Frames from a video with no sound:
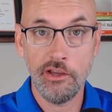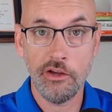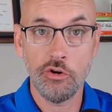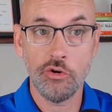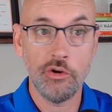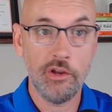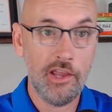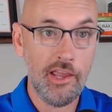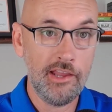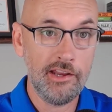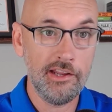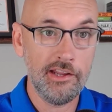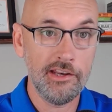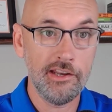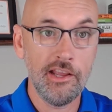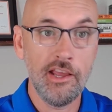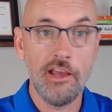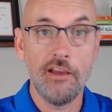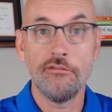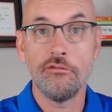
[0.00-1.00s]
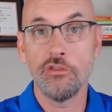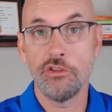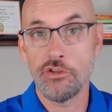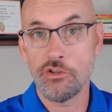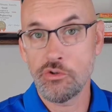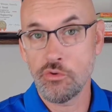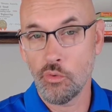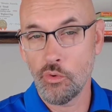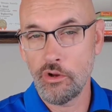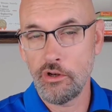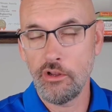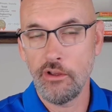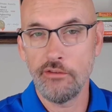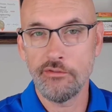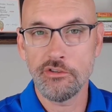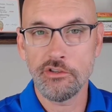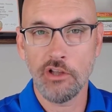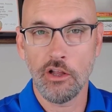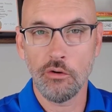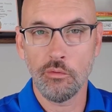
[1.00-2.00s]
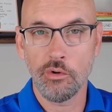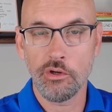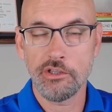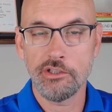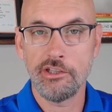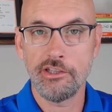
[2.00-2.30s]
created for the storing of SOLIDWORKS